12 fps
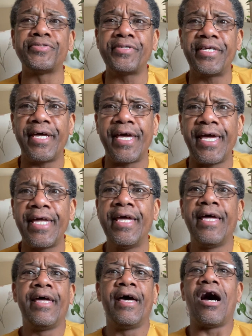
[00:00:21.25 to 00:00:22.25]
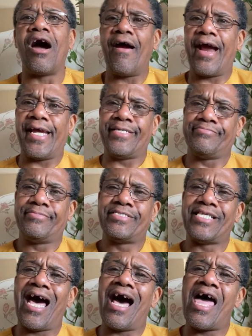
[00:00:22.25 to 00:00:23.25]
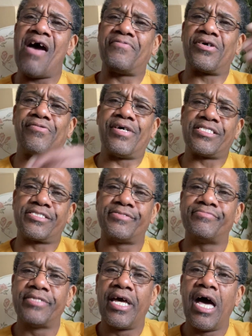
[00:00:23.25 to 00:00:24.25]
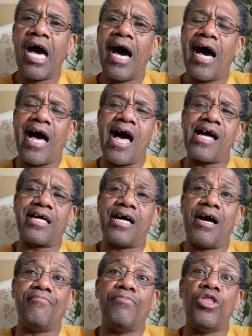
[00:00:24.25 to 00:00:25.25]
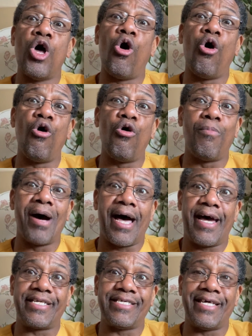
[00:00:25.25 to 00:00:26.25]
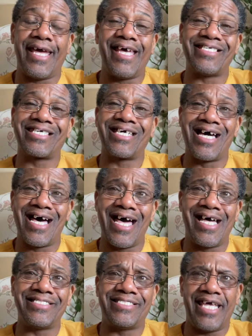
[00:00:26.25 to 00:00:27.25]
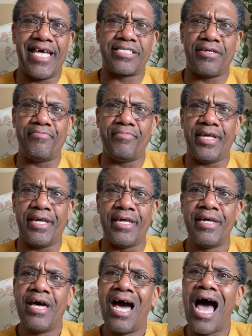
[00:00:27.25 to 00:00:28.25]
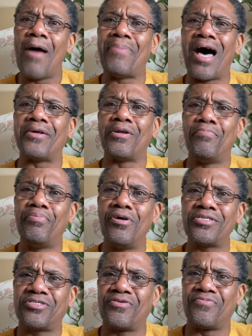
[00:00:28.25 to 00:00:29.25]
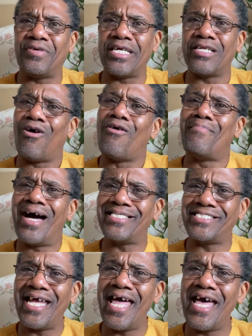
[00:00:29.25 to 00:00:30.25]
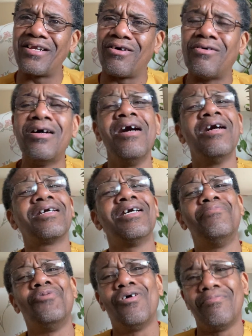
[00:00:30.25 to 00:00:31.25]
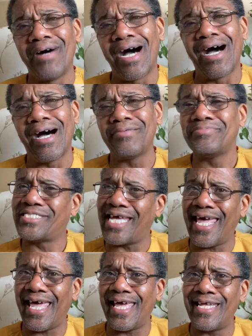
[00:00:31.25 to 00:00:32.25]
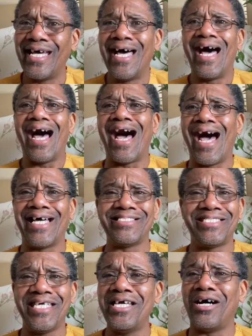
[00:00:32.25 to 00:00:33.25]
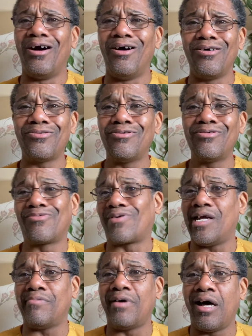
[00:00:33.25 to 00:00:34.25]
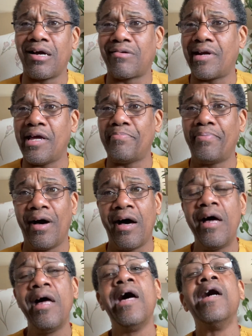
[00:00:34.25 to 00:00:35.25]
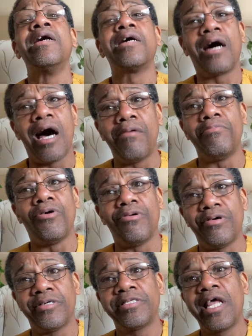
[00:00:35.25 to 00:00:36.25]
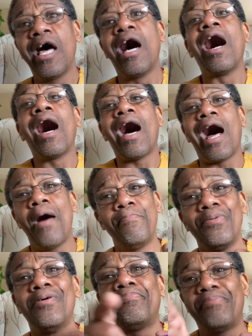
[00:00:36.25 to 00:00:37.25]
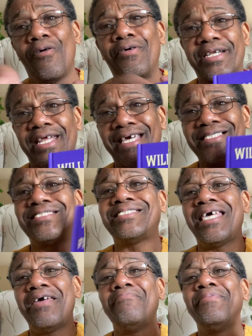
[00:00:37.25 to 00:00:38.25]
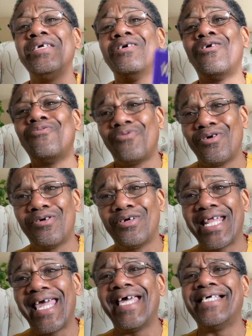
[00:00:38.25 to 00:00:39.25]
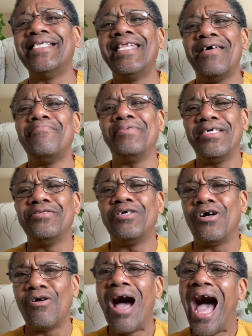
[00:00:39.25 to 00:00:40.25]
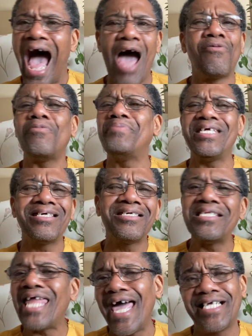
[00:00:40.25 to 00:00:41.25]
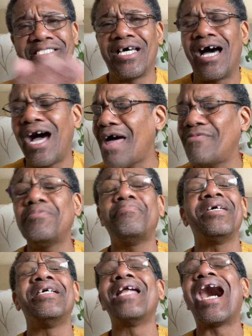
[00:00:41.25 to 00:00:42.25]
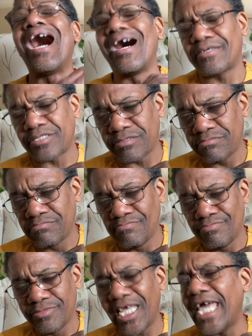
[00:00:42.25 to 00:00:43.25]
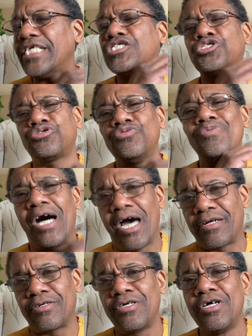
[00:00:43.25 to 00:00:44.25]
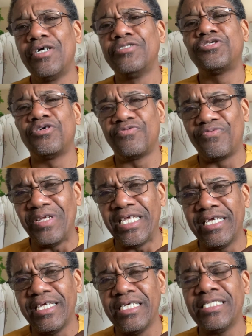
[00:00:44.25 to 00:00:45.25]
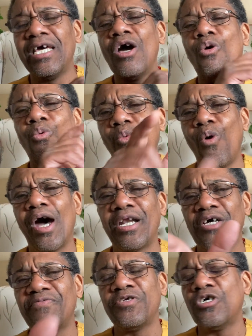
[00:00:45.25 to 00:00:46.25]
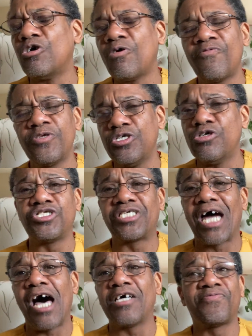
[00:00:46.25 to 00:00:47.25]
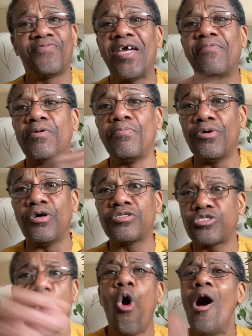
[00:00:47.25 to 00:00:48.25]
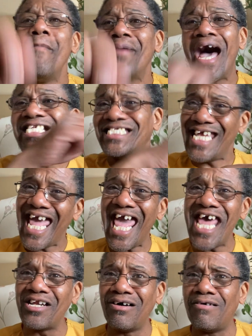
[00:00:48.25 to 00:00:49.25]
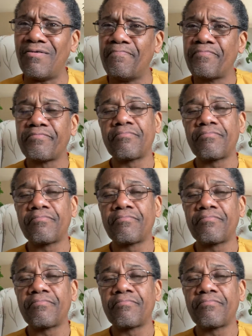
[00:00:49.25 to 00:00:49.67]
Okay. All right, now I have a question. How come nobody has contacted me about a book to read on my channel? Come on, Mom, Dad, Auntie, Uncle, Grandma, Grandpa. Come on, hop up on there, send me your word, and let me know. I would be glad to. It would be an honor, a true honor, to read one of your child's favorite books on my channel.